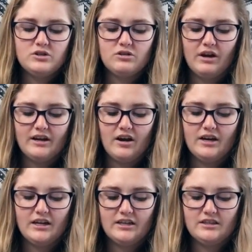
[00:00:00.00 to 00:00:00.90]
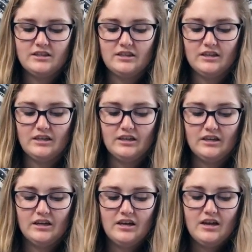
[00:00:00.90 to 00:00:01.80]
So I got it
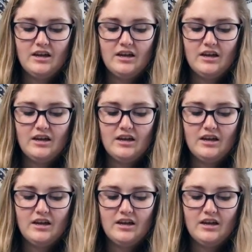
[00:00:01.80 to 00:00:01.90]
the